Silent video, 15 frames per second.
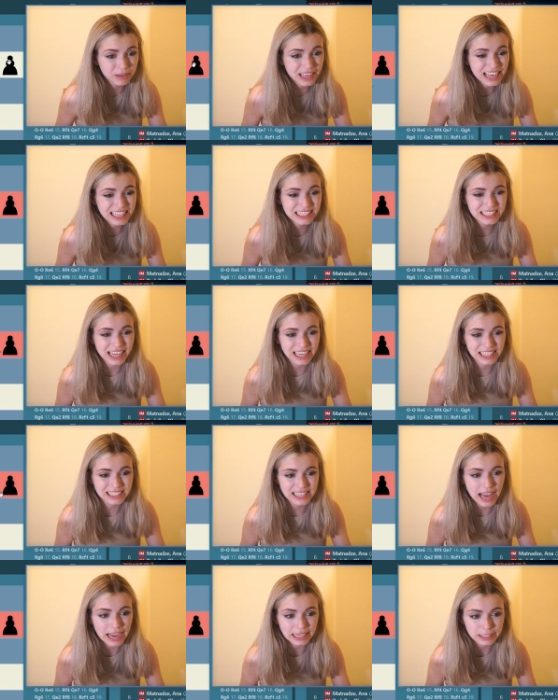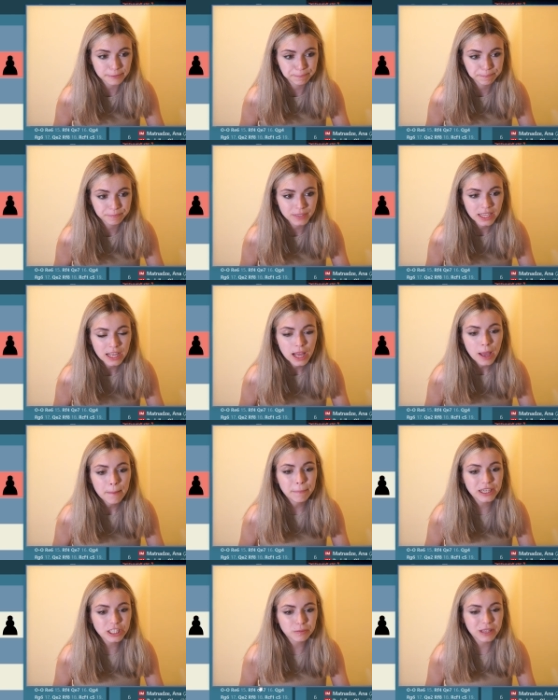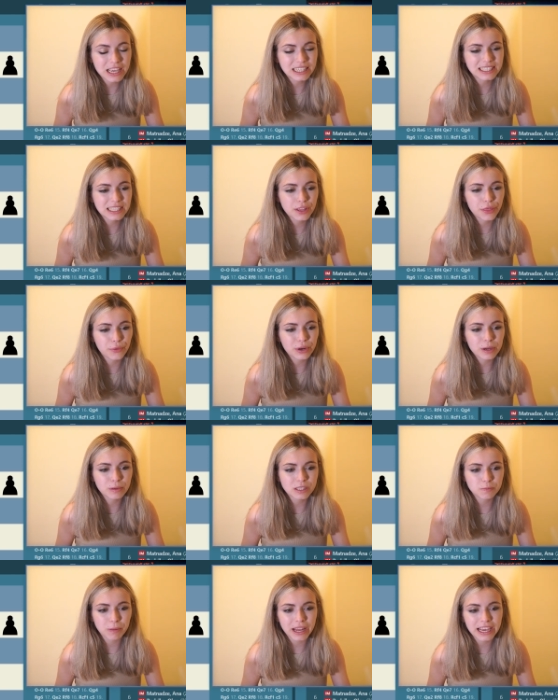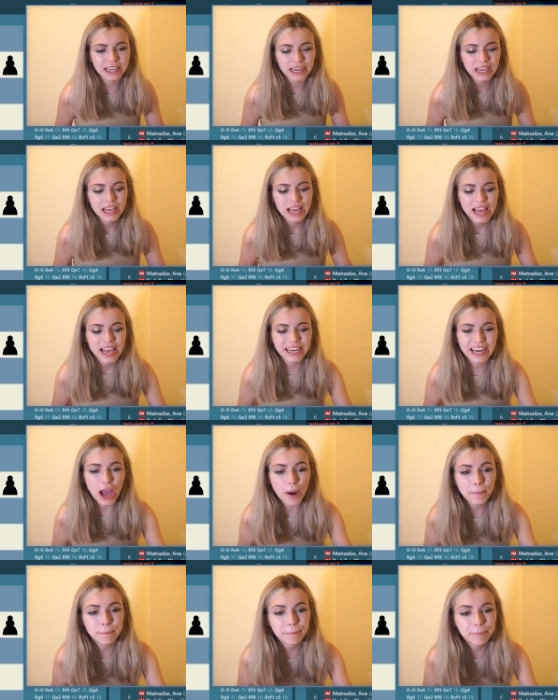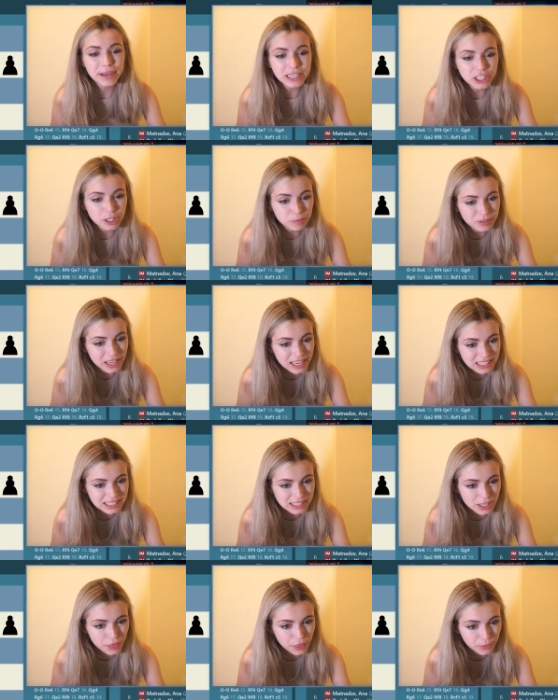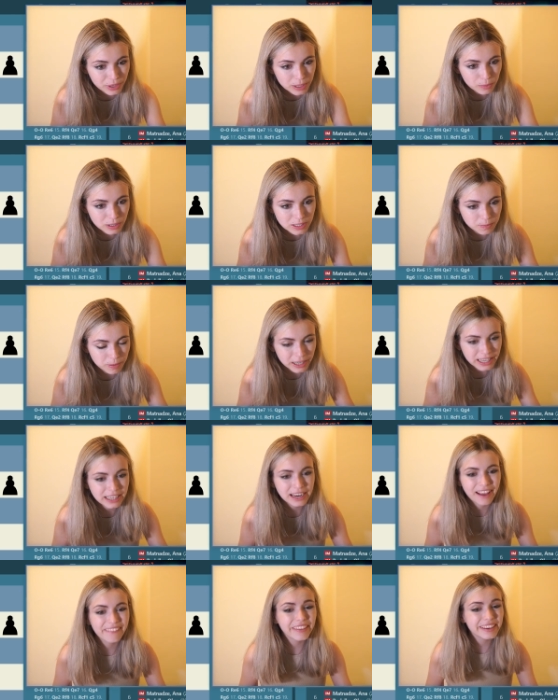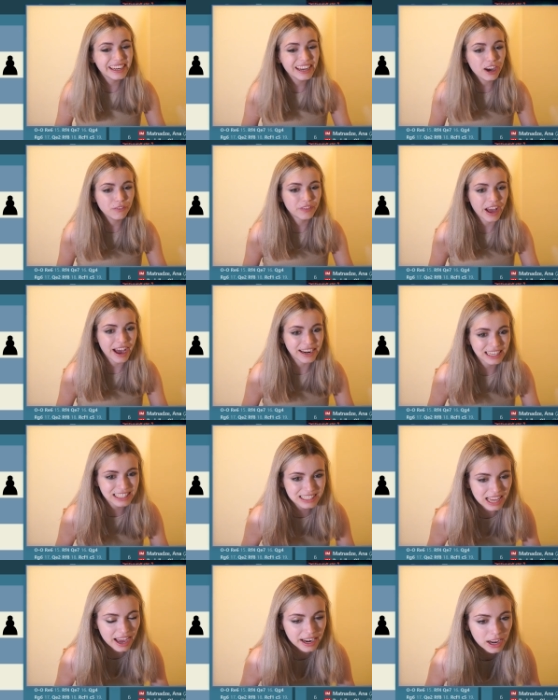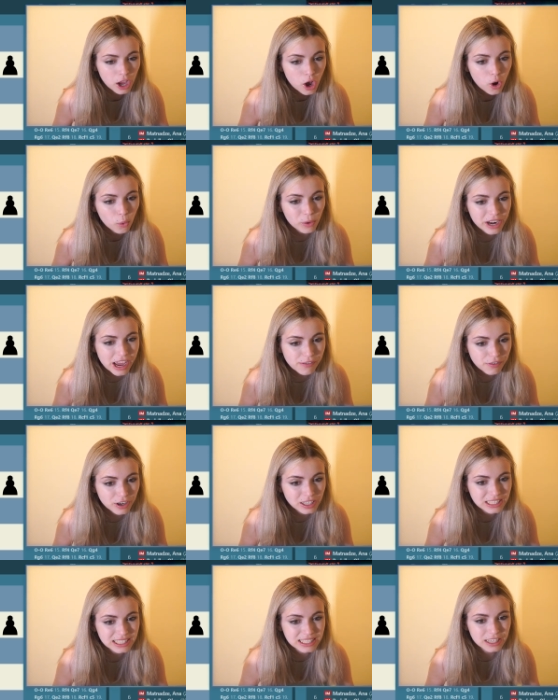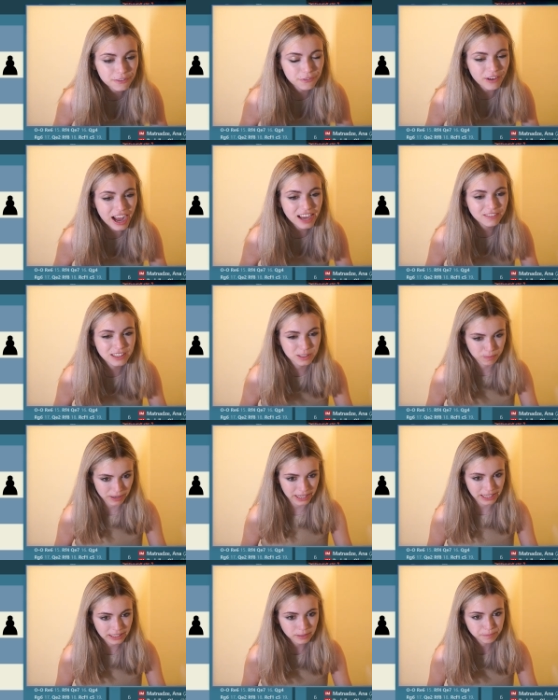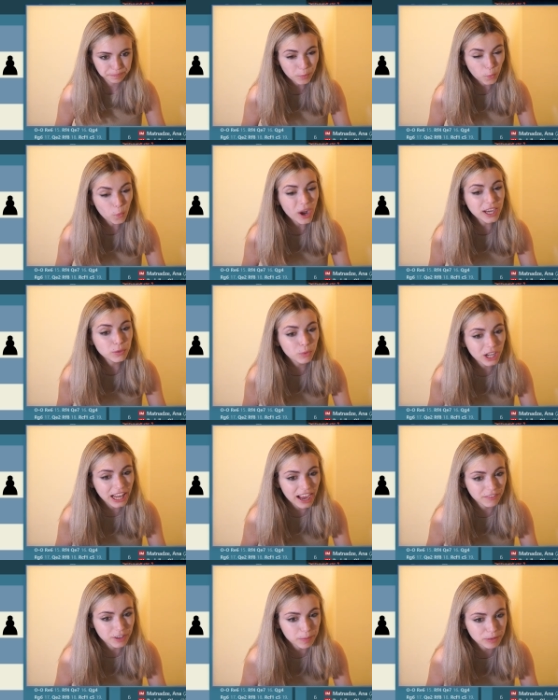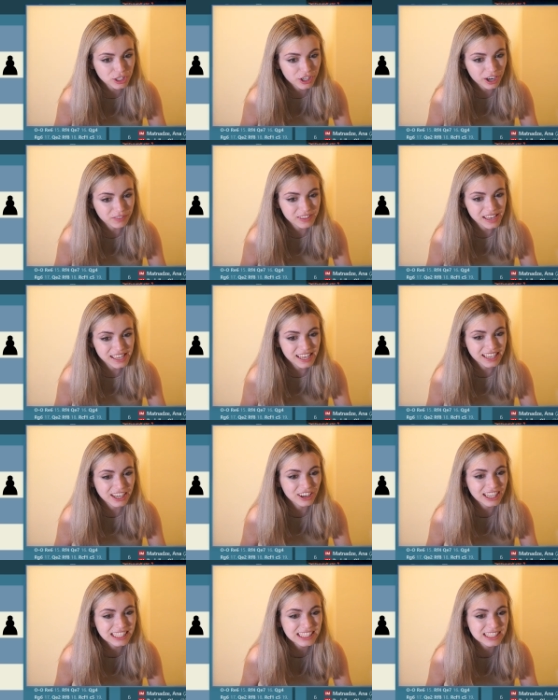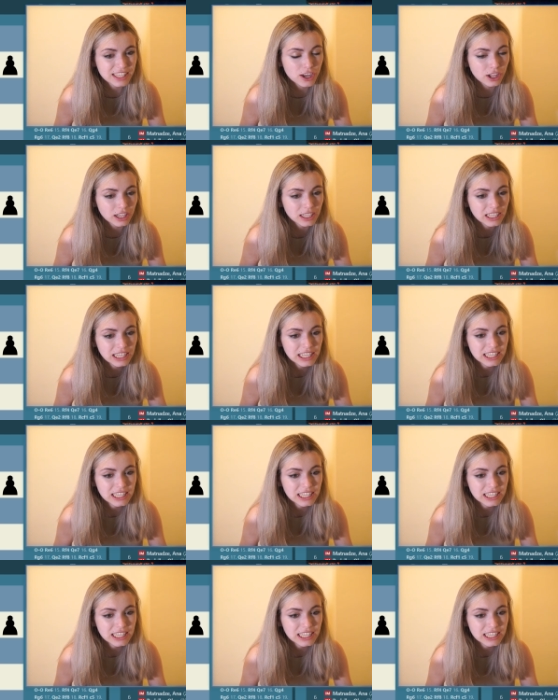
kingside attack. Bishop takes c3 was played, and now bishop takes c3 was played. And the idea of that is that whenever c5 is played, white will have the opportunity of taking here and still